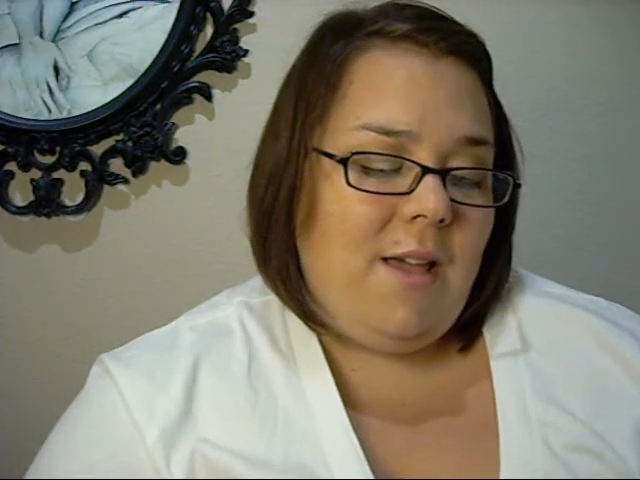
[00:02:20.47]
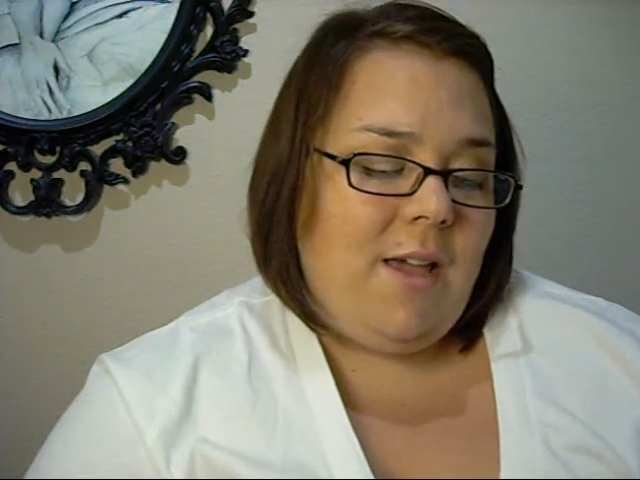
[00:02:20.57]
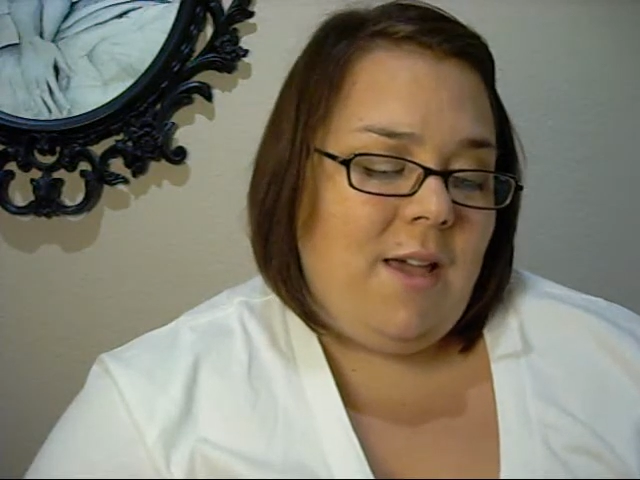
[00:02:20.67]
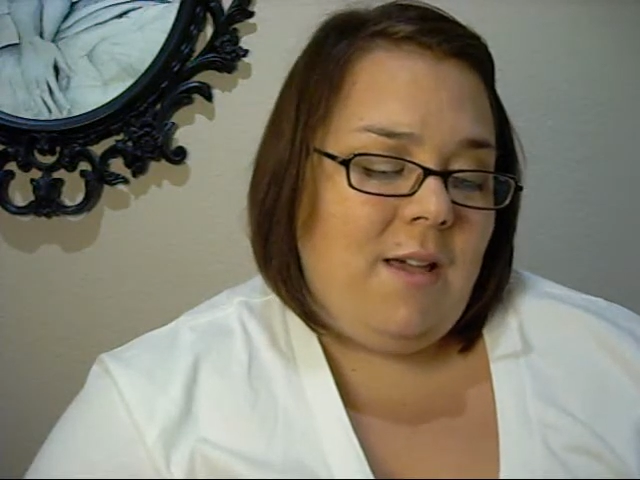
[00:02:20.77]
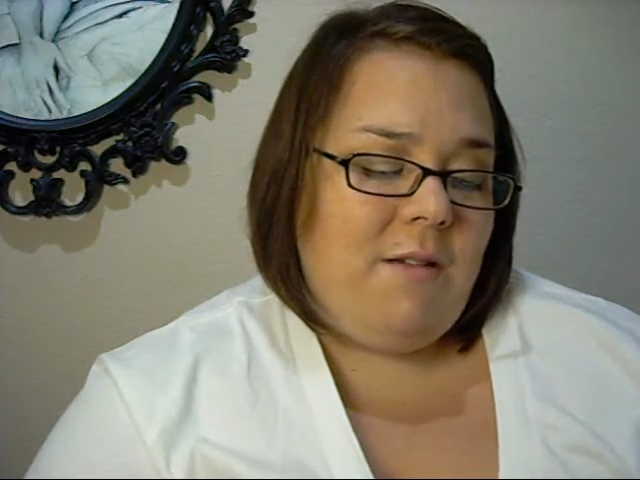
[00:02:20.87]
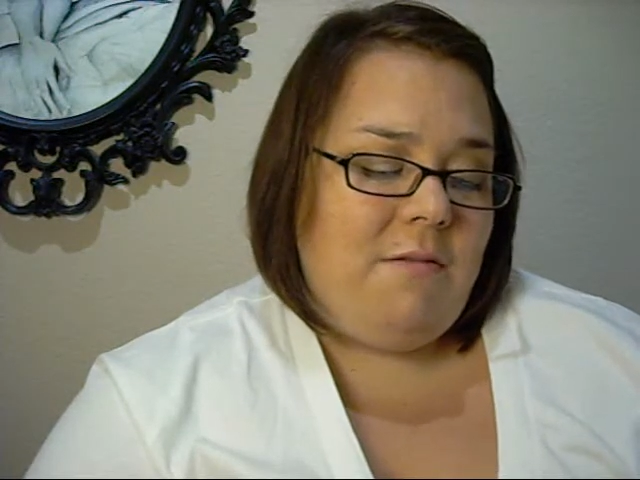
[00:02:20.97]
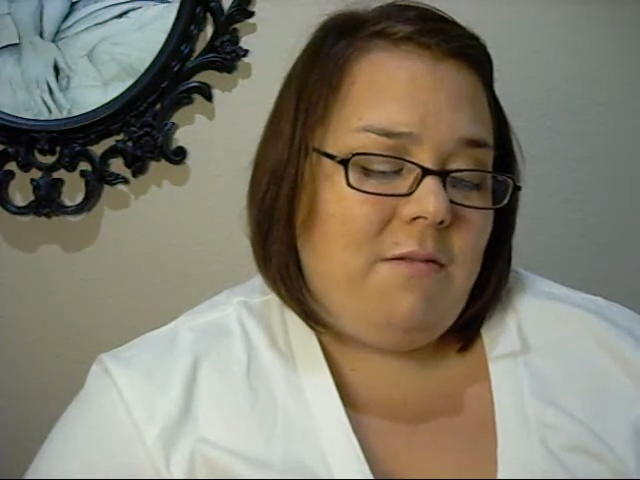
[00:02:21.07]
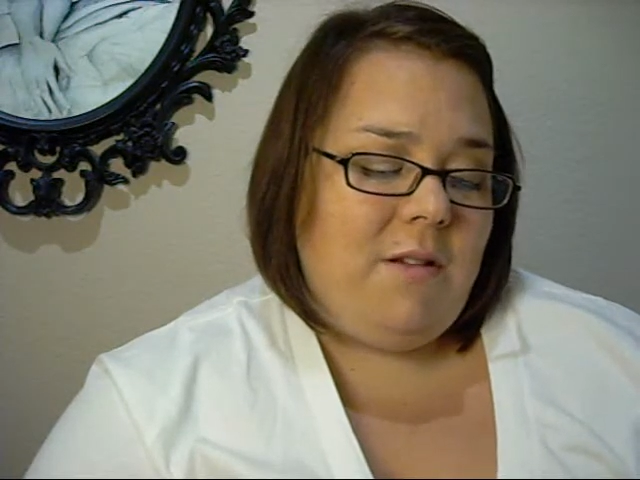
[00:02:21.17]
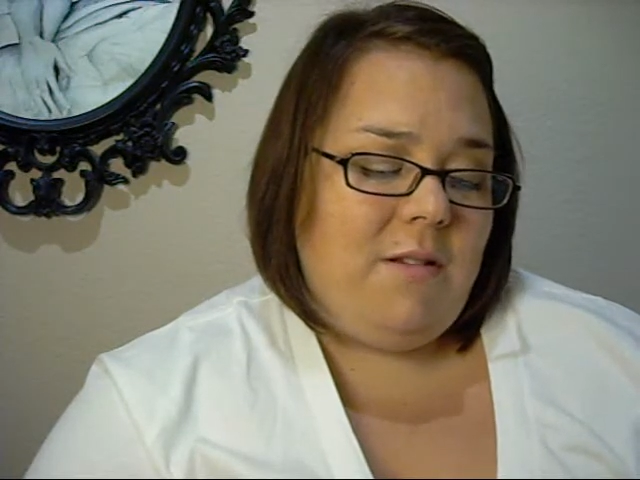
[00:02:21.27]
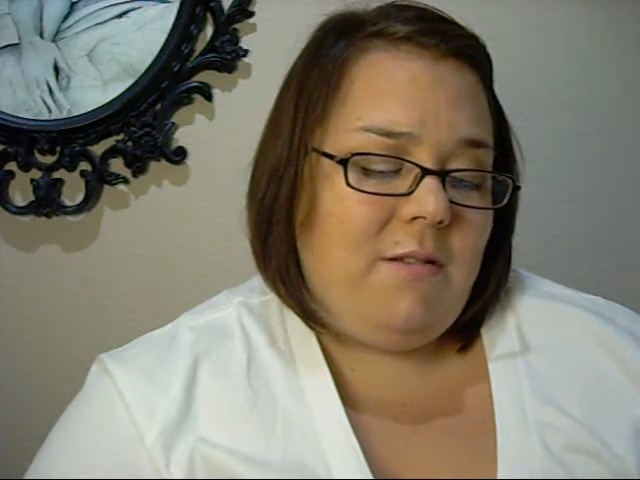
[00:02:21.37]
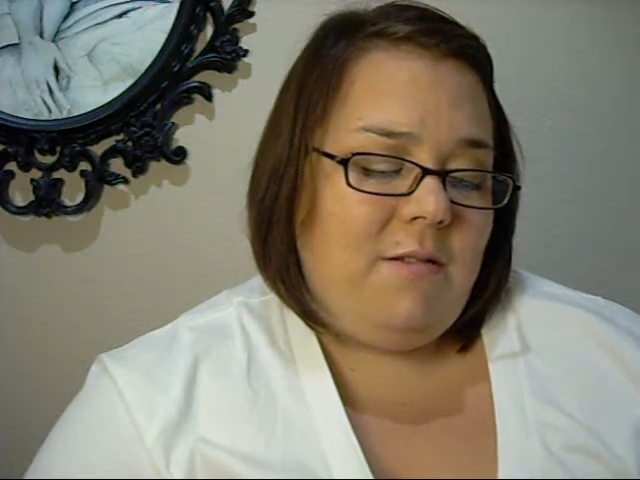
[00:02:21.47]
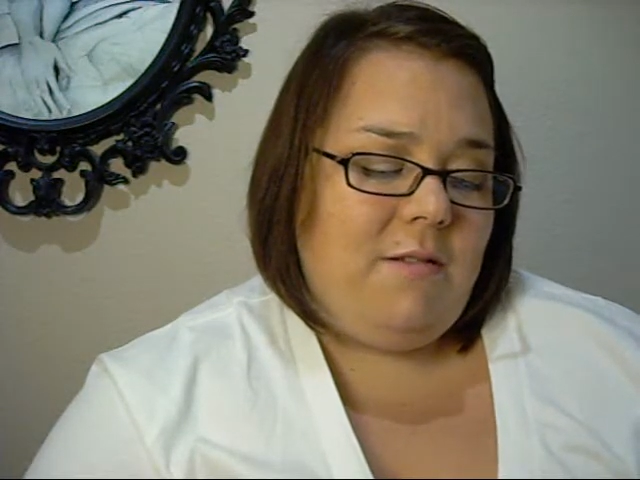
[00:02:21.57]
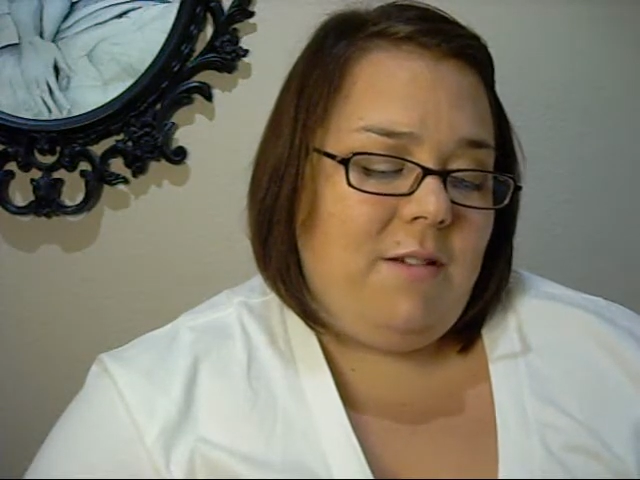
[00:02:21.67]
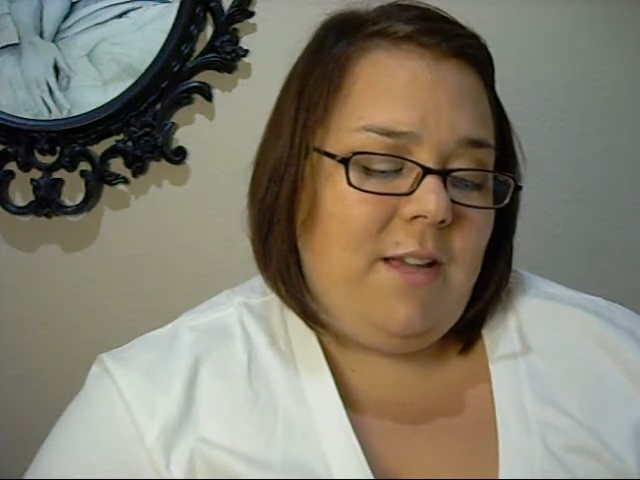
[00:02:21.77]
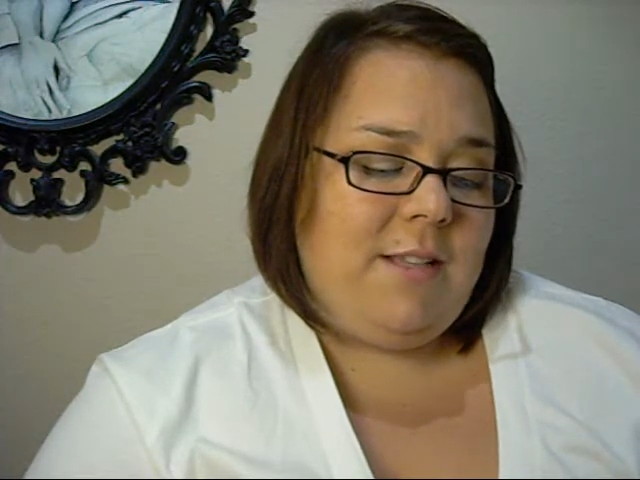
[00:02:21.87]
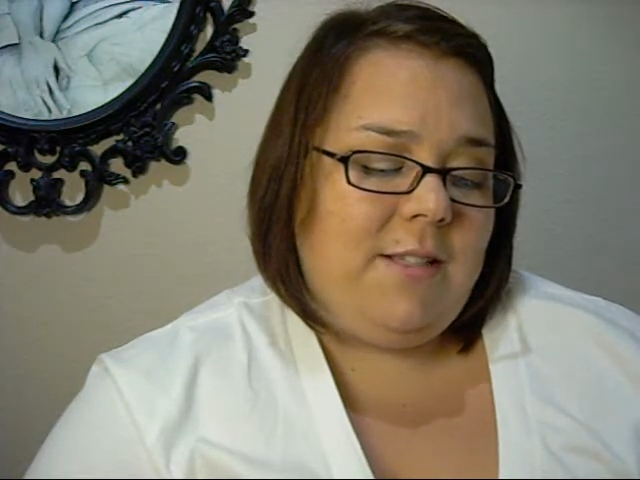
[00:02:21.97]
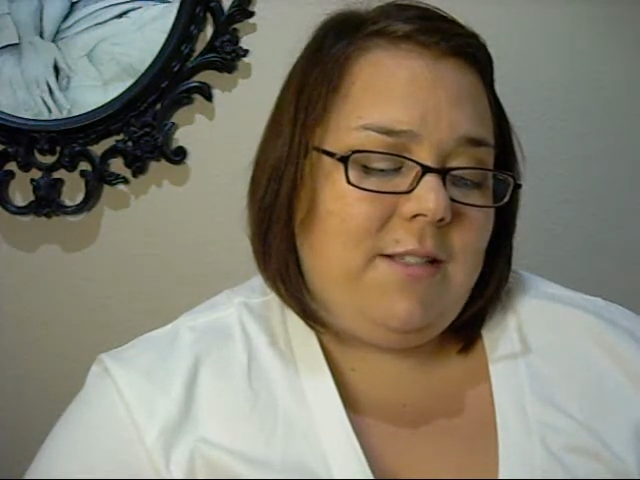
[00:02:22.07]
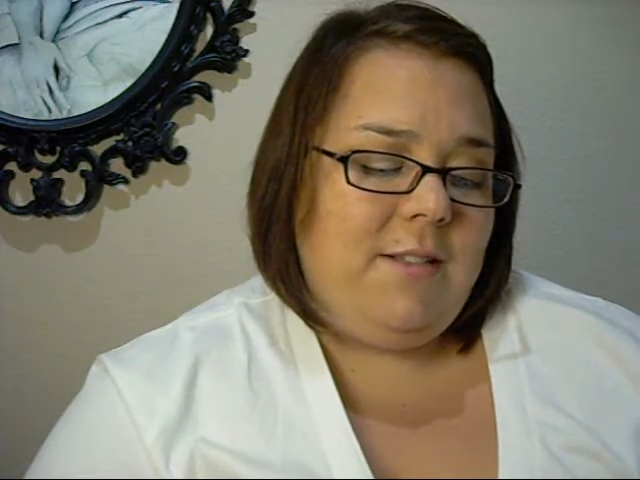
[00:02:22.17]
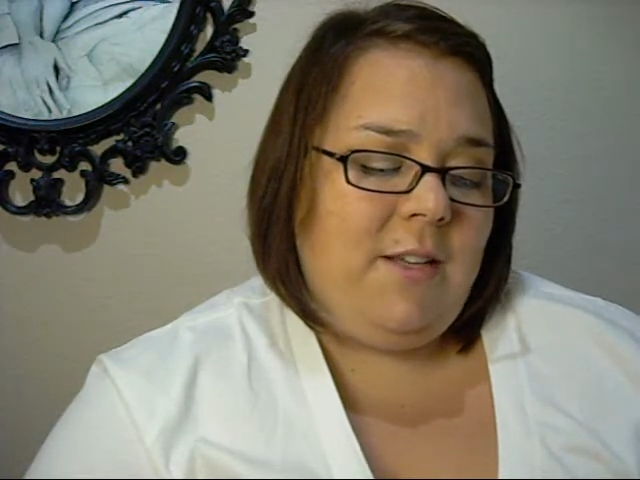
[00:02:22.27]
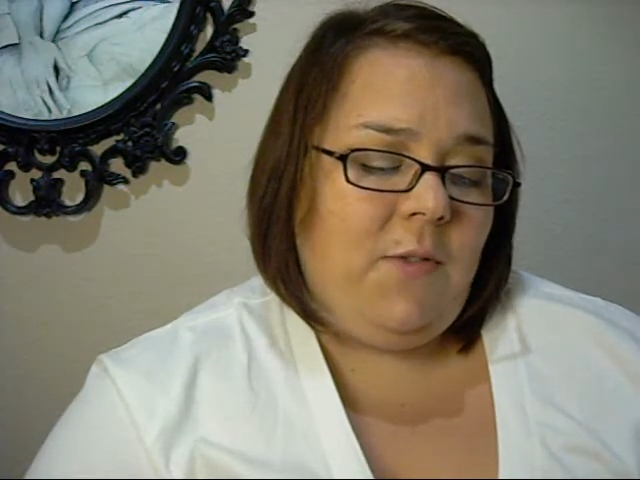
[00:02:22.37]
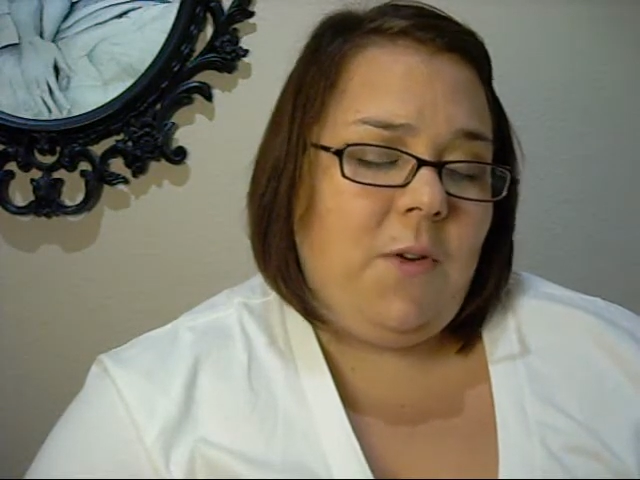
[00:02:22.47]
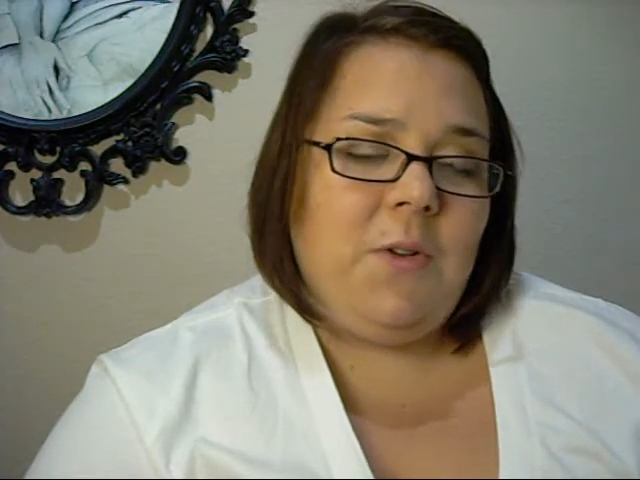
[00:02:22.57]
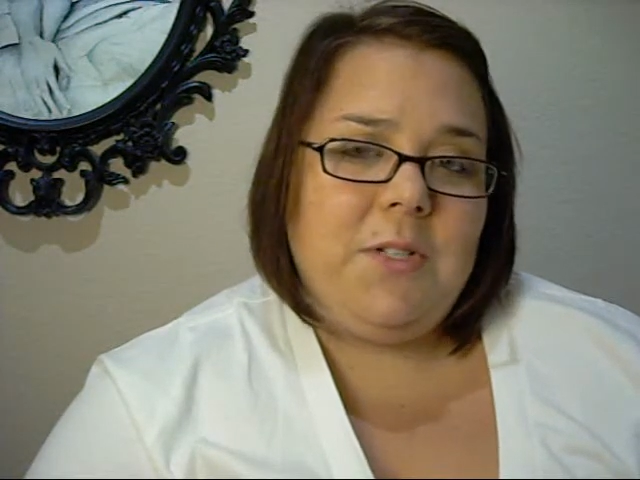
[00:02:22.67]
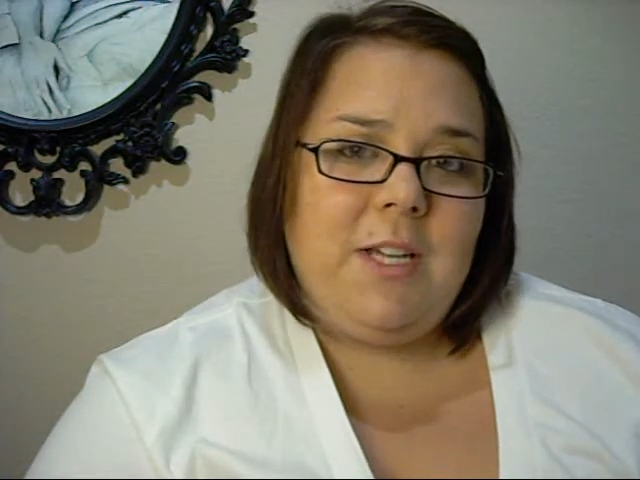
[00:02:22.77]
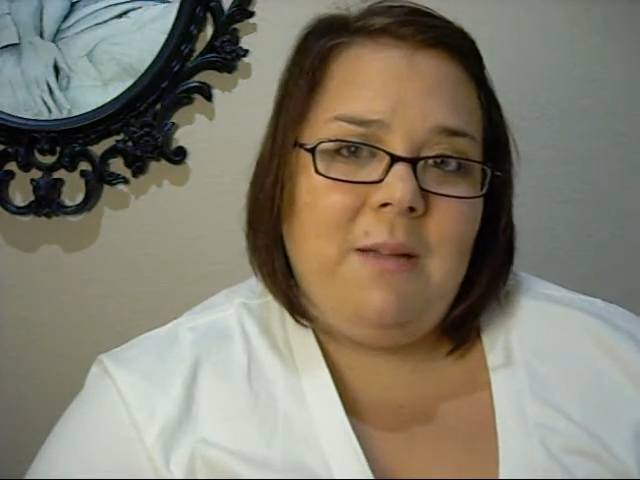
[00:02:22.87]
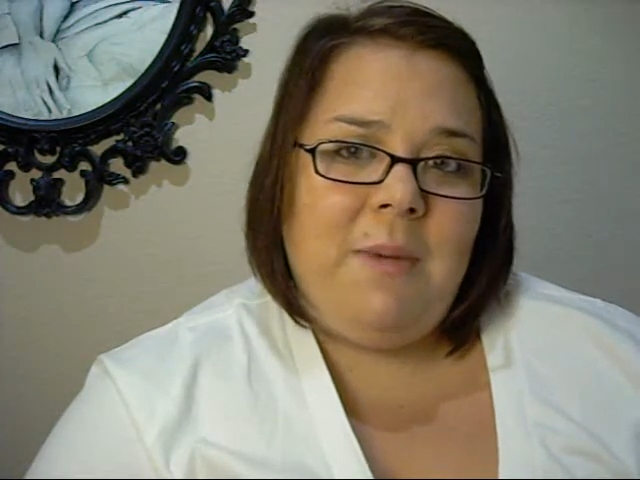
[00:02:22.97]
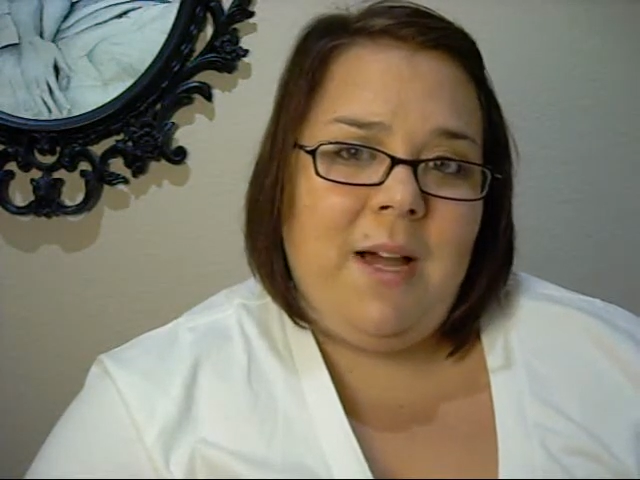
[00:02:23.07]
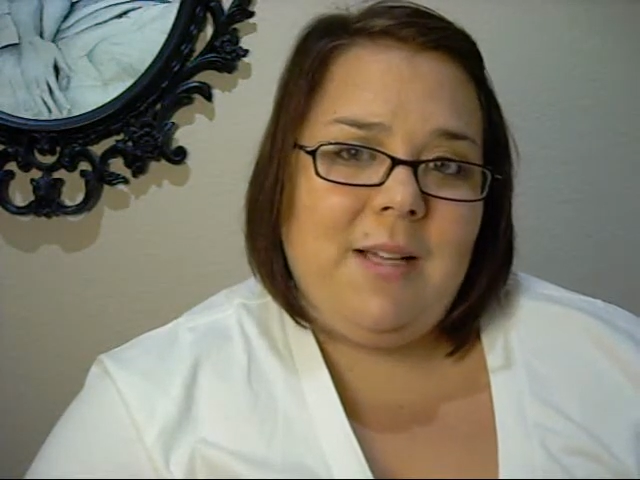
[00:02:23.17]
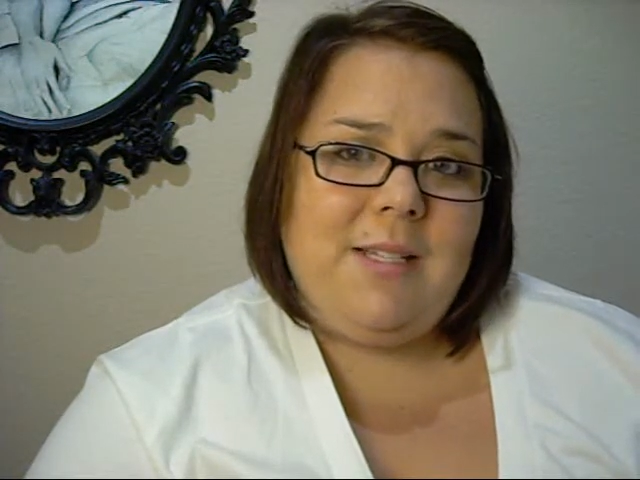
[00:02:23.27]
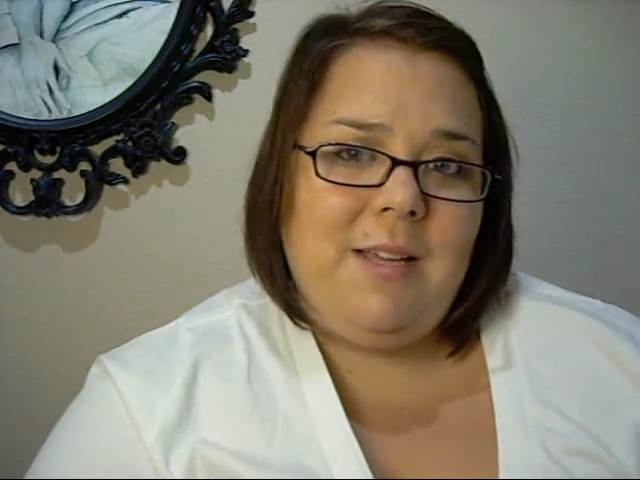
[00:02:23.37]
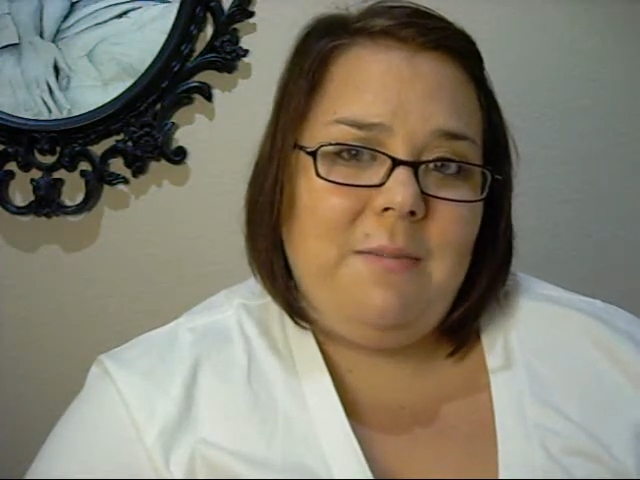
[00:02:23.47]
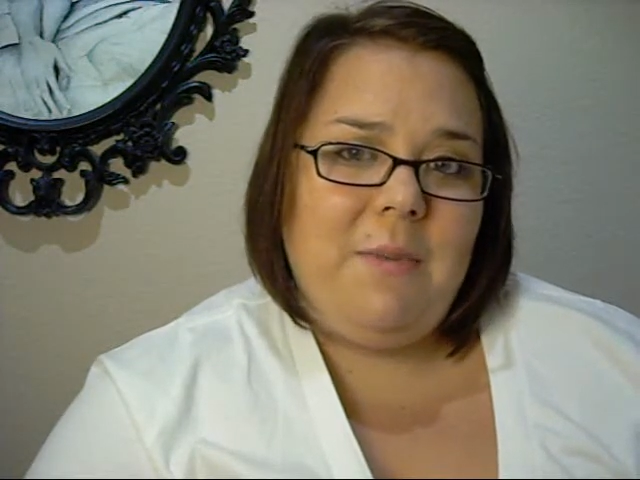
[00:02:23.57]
And it's difficult to get past it,